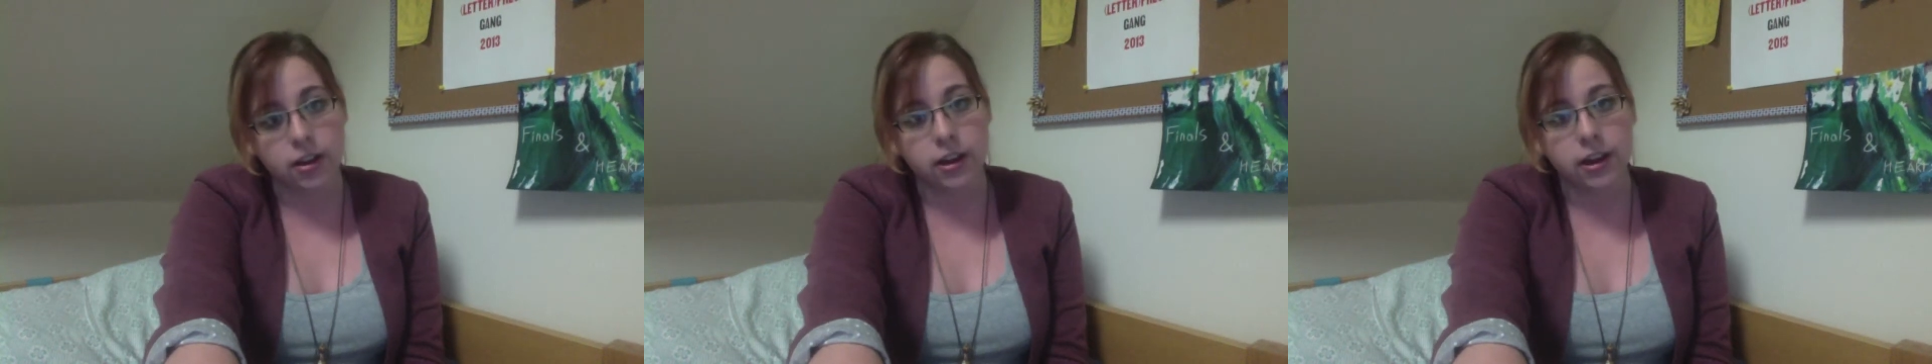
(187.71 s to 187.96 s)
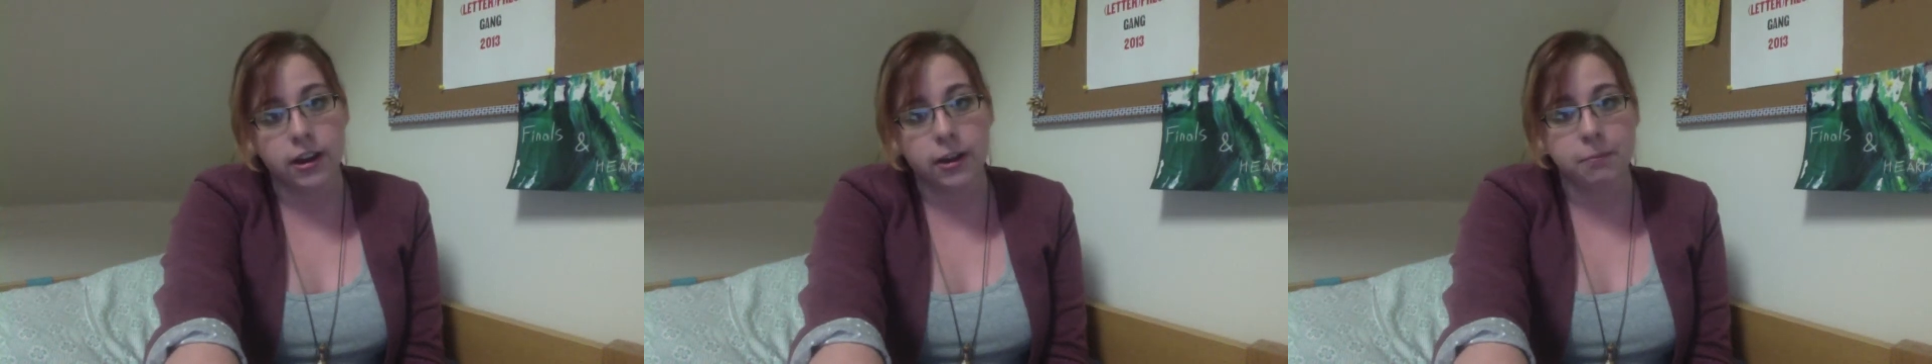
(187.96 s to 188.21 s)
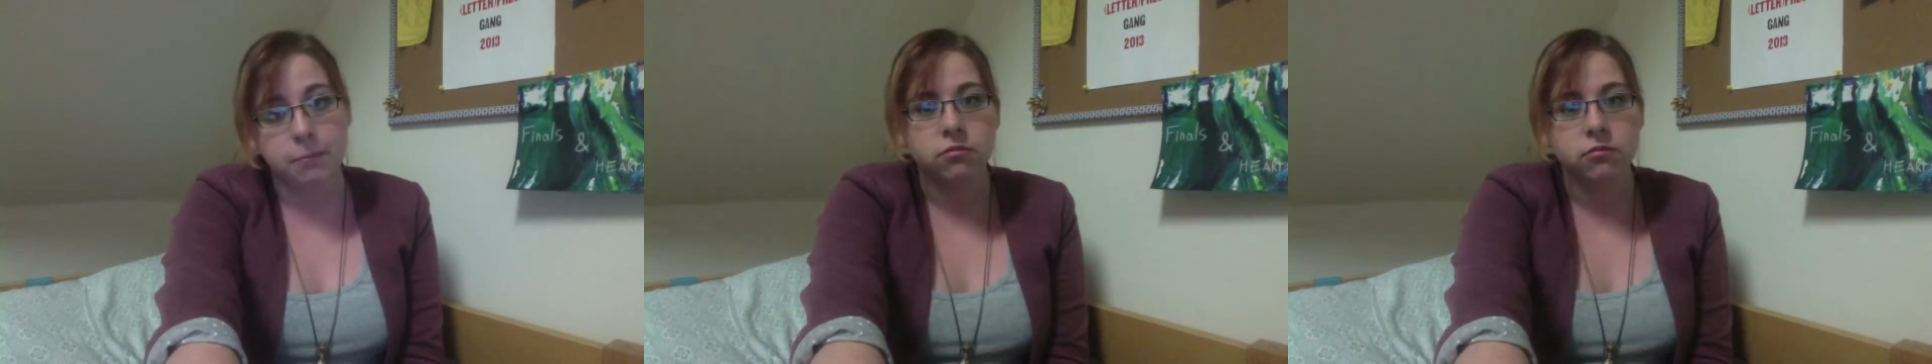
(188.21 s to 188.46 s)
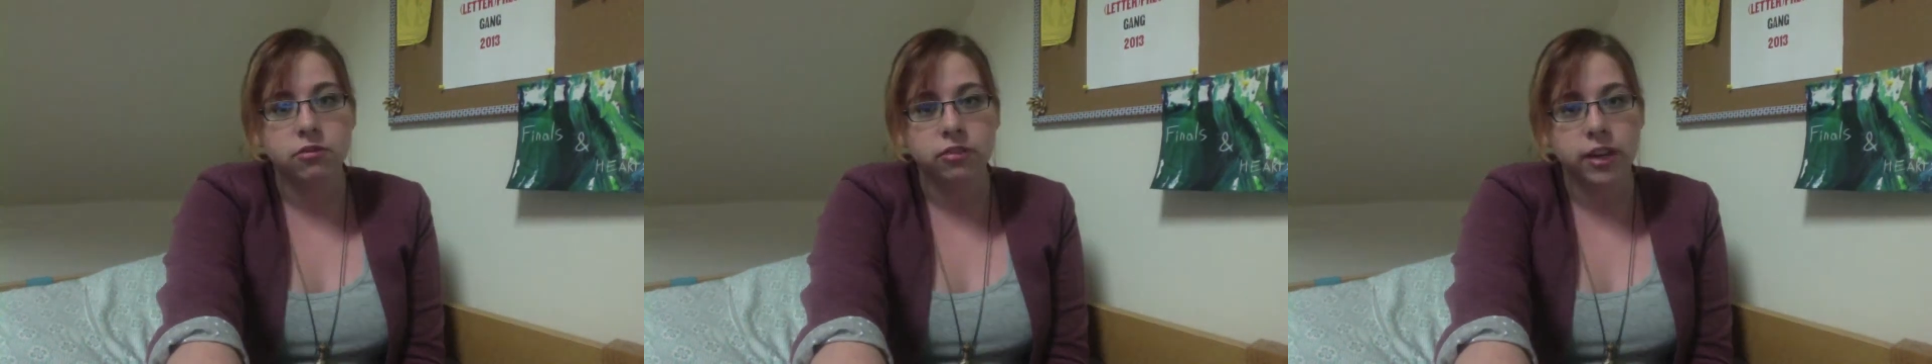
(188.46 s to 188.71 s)
Um,
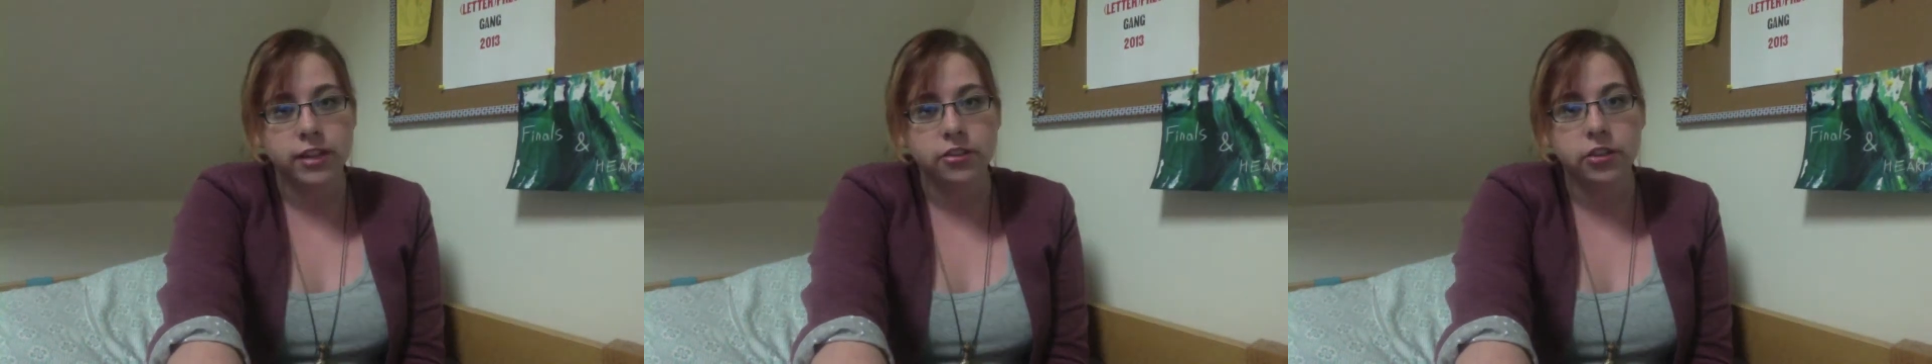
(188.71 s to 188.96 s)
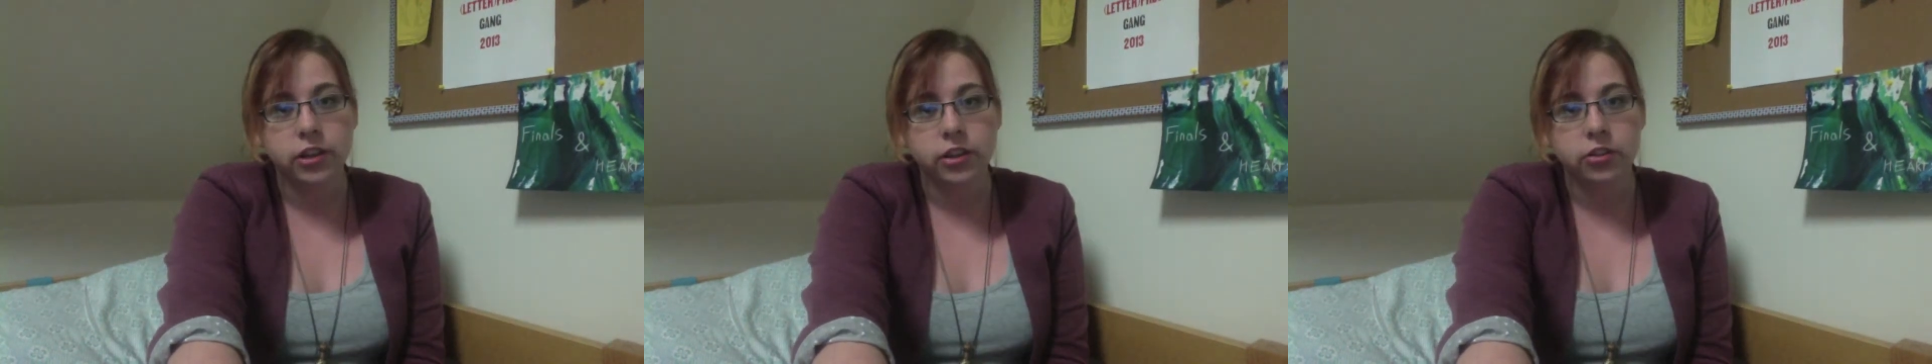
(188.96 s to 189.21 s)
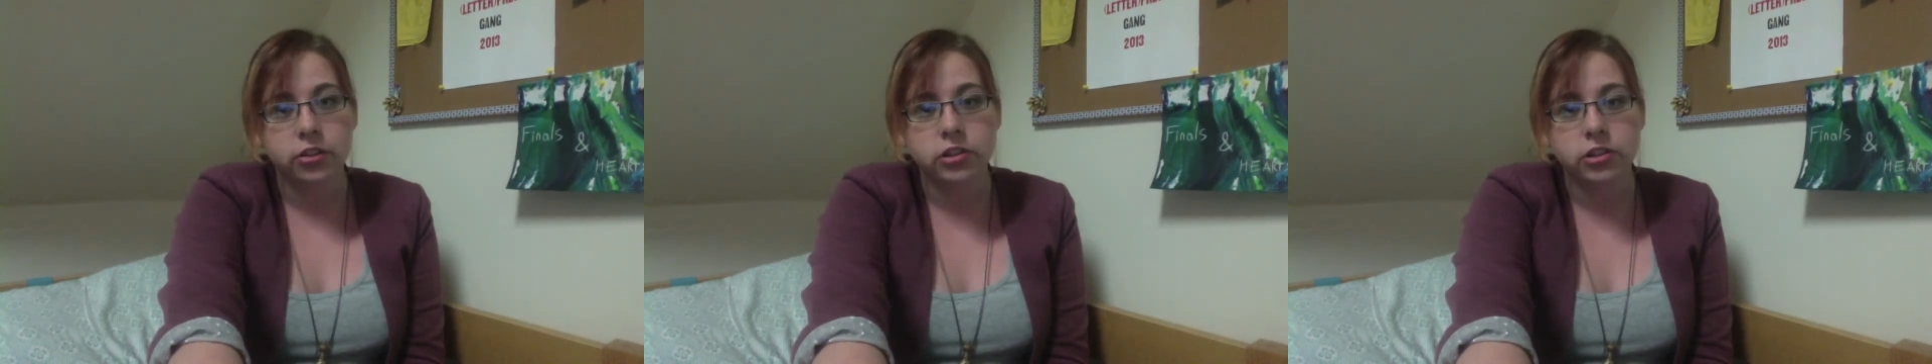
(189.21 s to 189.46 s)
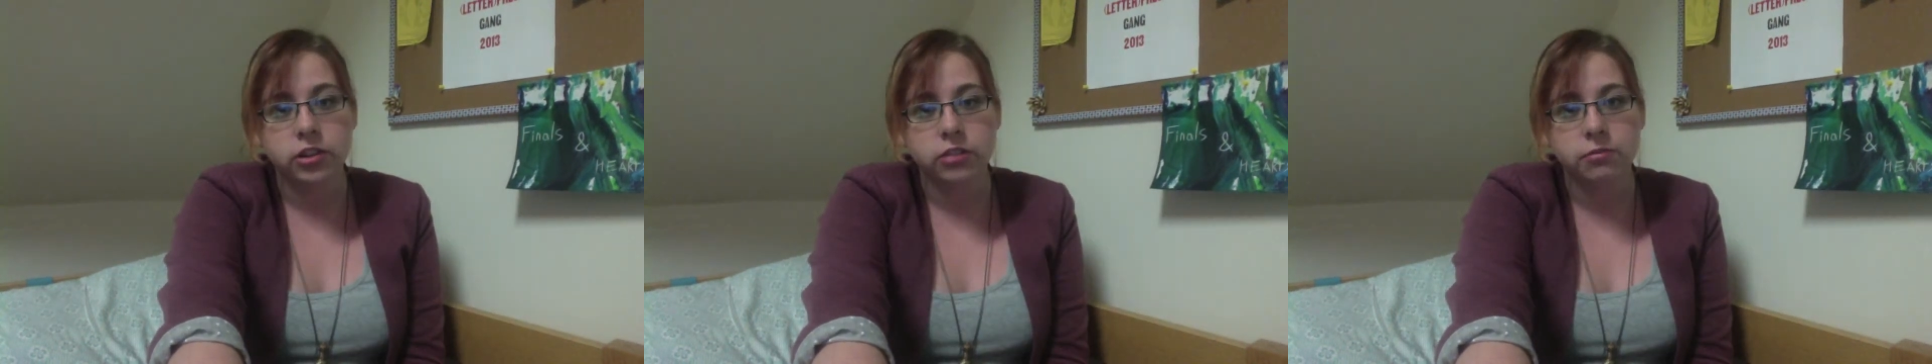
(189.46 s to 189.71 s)
fossil
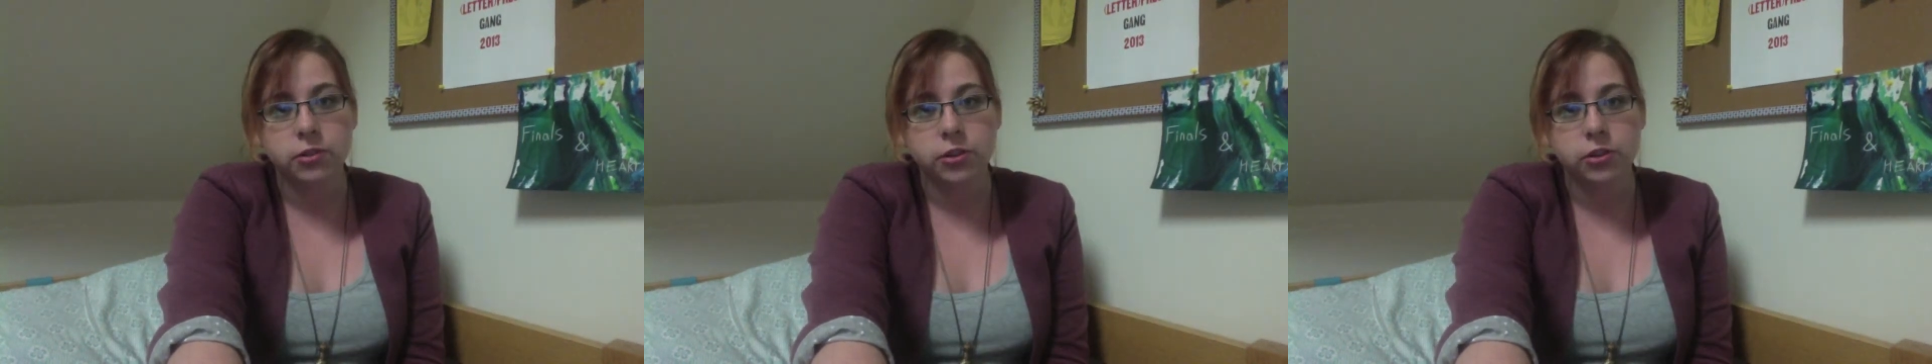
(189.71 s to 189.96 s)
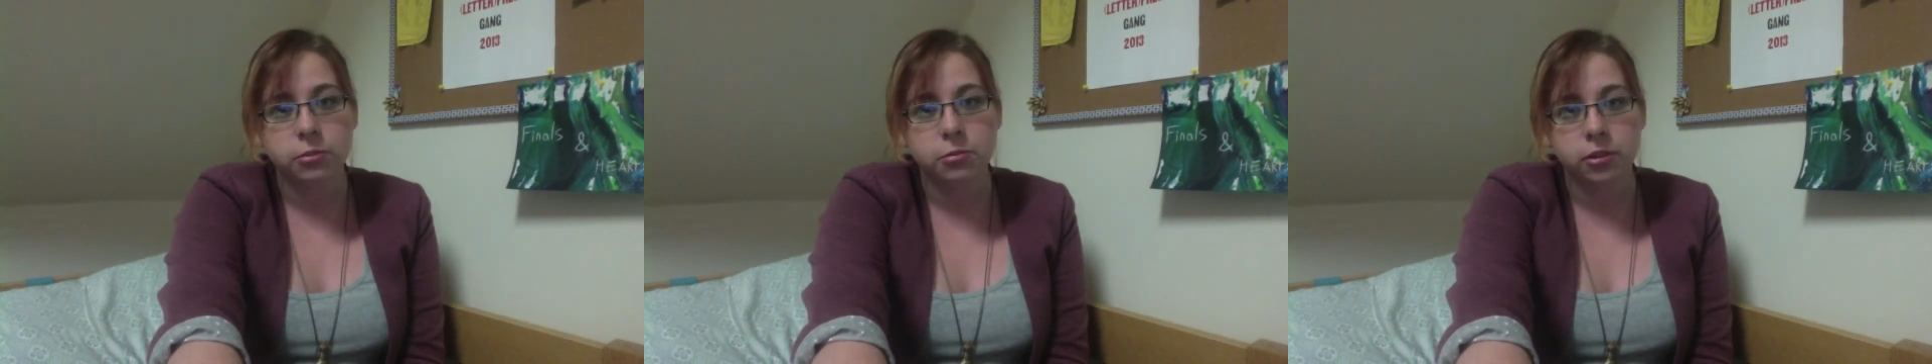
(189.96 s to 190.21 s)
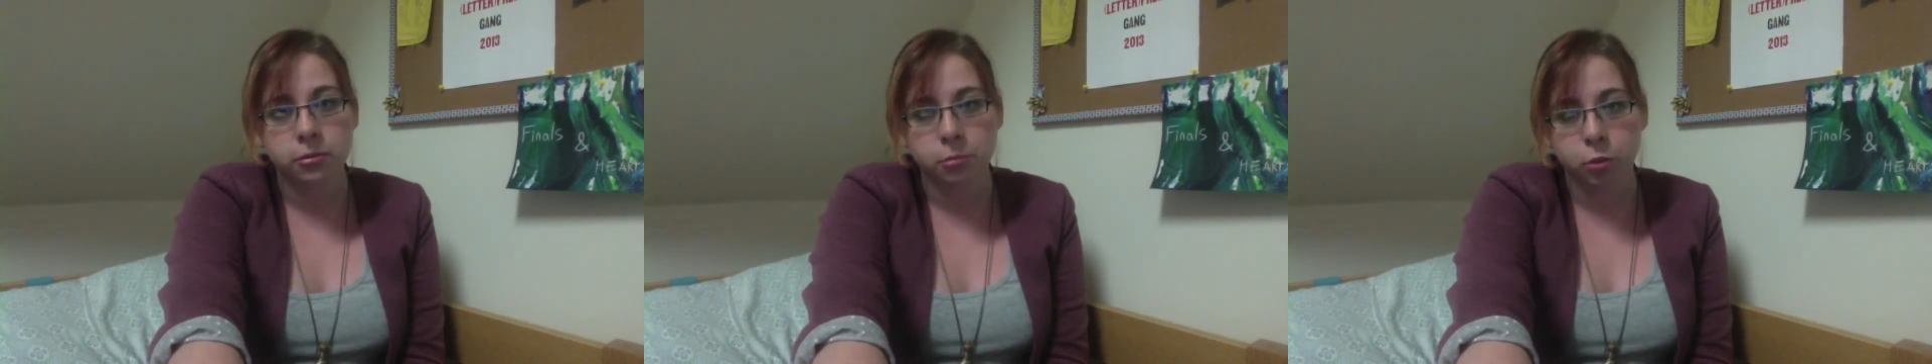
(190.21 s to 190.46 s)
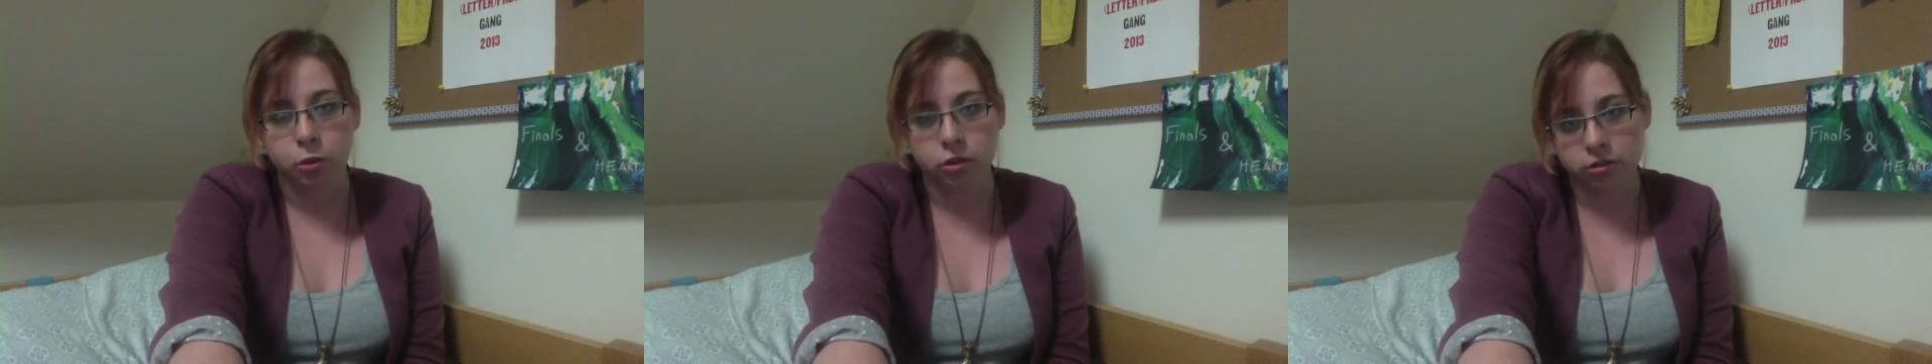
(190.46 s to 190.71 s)
echinoids are super
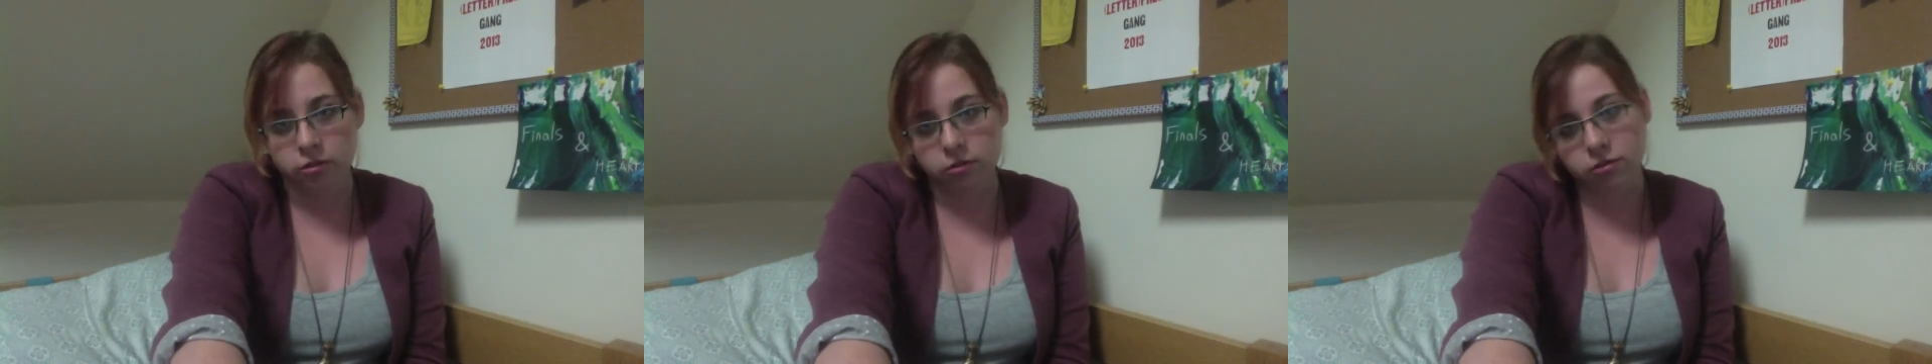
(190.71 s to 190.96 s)
important.